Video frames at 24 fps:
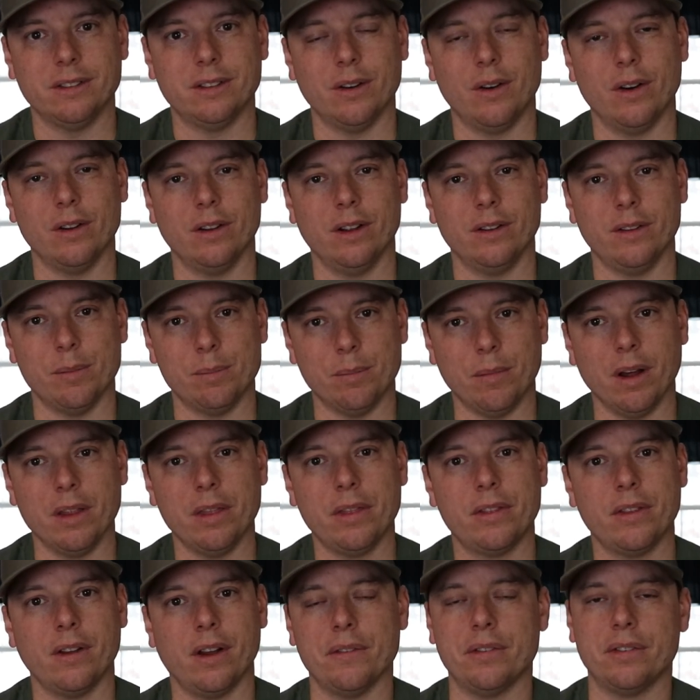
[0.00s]
So the
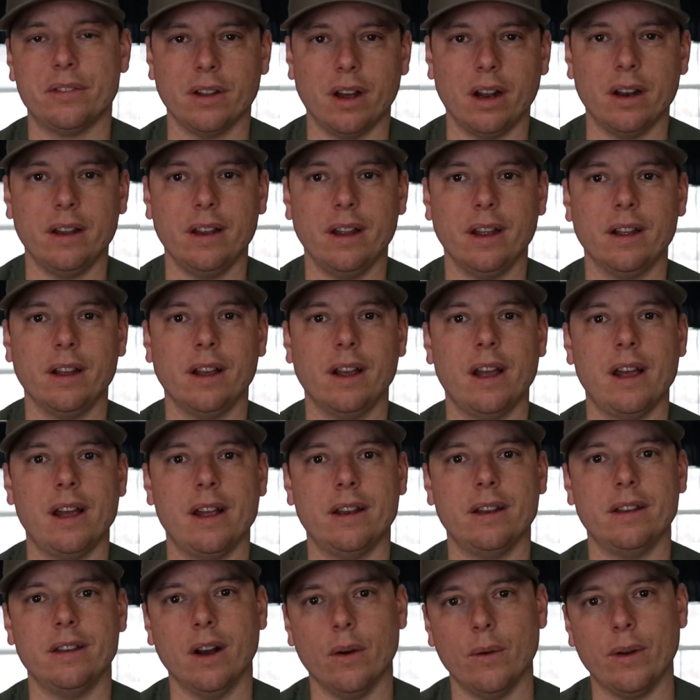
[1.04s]
month of studying
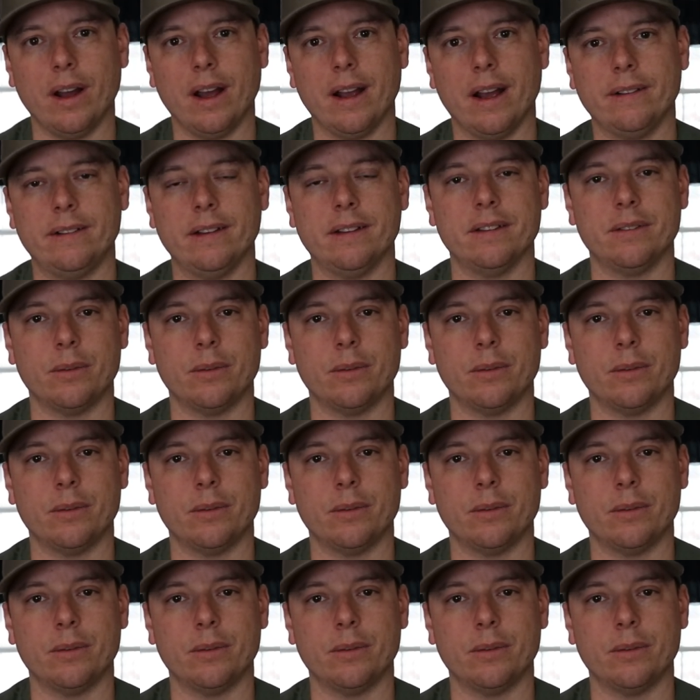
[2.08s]
and knowing I got to